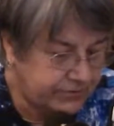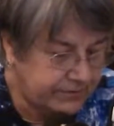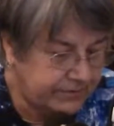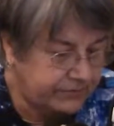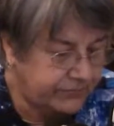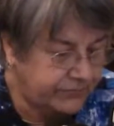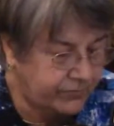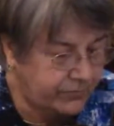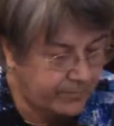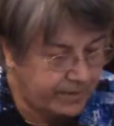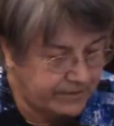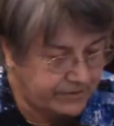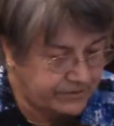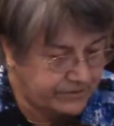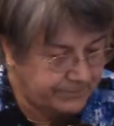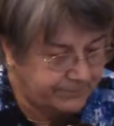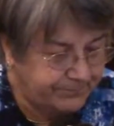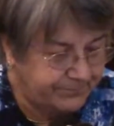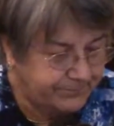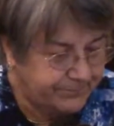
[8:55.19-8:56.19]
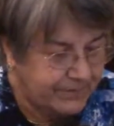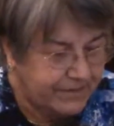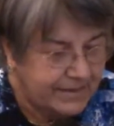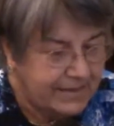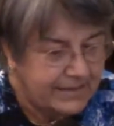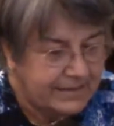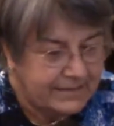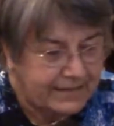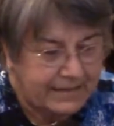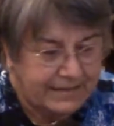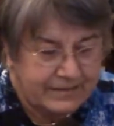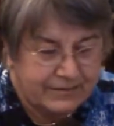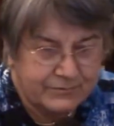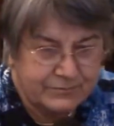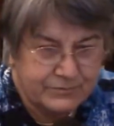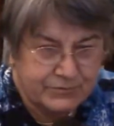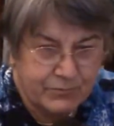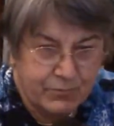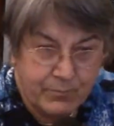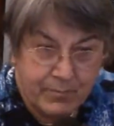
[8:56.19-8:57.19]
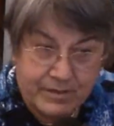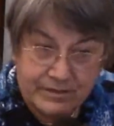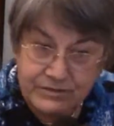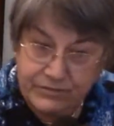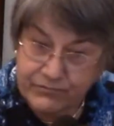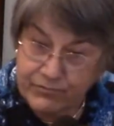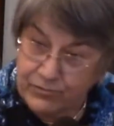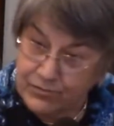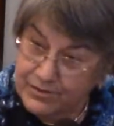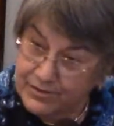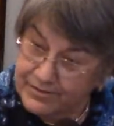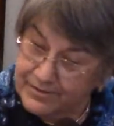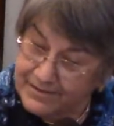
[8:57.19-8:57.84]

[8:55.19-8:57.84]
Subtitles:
information. Thank you so much for